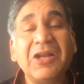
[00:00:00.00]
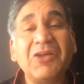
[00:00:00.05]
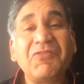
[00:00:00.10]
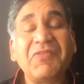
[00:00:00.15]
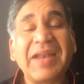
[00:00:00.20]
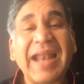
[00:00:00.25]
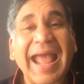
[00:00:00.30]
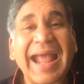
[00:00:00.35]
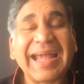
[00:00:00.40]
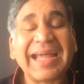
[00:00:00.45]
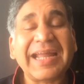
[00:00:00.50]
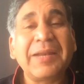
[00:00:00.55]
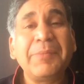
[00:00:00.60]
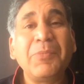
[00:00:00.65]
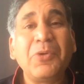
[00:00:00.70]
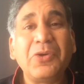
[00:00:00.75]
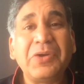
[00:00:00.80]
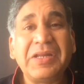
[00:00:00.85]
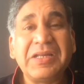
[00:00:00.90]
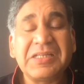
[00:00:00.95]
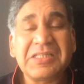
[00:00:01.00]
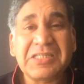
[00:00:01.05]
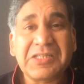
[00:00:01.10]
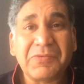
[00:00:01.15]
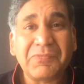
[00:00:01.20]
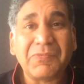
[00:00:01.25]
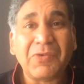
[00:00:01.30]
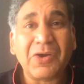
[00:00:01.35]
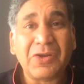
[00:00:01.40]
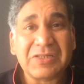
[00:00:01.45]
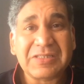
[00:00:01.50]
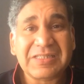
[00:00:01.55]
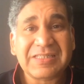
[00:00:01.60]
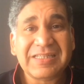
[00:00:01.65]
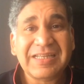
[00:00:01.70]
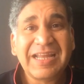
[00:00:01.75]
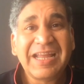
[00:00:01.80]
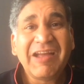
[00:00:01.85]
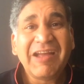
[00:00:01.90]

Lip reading: of an acrimonious divorce,